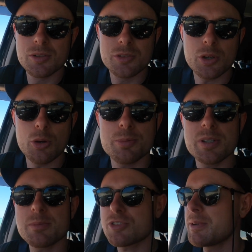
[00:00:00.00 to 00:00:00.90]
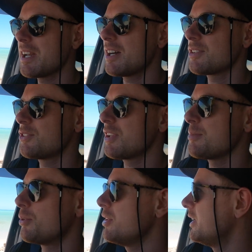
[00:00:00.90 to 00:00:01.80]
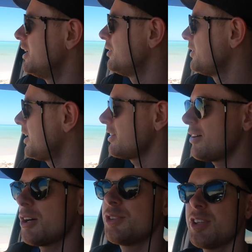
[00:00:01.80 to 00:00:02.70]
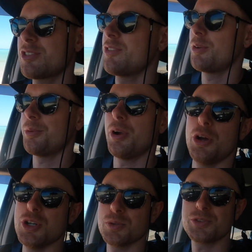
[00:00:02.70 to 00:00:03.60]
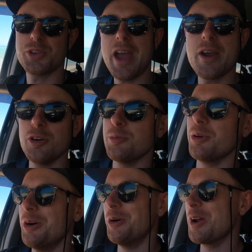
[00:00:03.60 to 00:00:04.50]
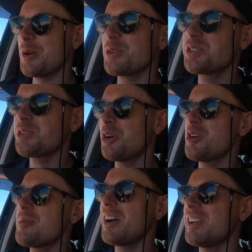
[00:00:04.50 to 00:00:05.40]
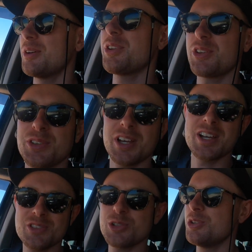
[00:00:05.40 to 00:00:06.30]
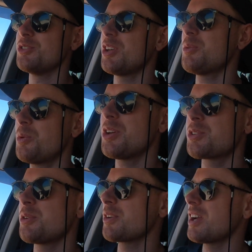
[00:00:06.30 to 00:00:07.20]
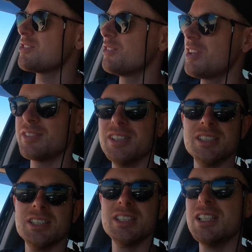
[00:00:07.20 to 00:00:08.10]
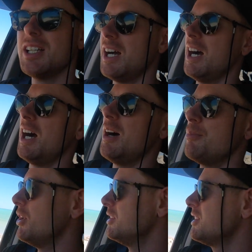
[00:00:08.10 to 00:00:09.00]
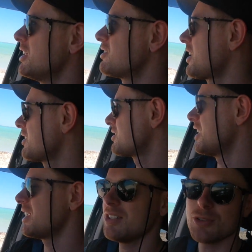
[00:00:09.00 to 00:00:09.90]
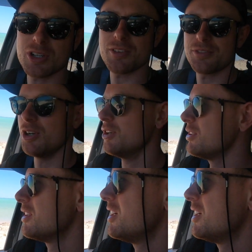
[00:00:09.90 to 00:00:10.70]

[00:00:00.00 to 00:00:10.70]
So we've pretty much made it out to Steep Point now. That last section of the road was terrible. It was so bad. There was like sand dunes, like the worst corrugations ever. But yeah, just take it steady and you'll get through.